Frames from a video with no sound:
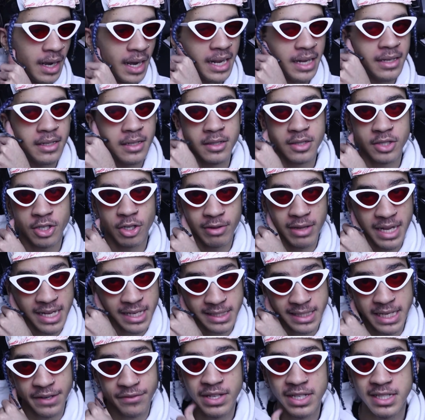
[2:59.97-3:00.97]
All right, so
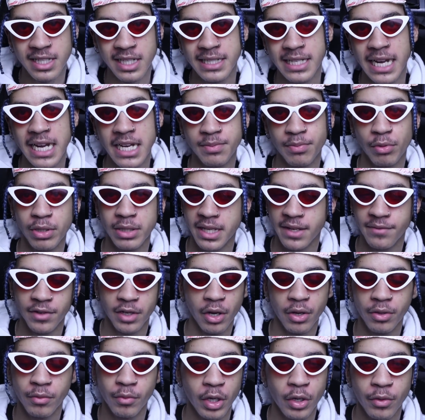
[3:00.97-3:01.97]
let's give this a taste, boys. Even
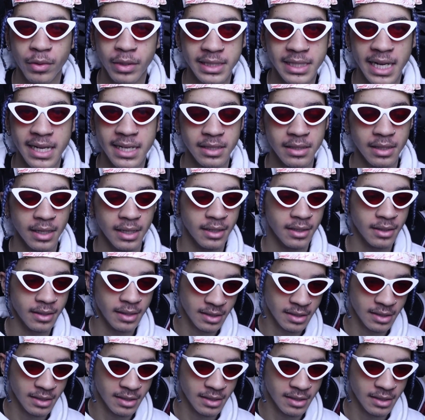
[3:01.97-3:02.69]
though I don't know what it tastes like.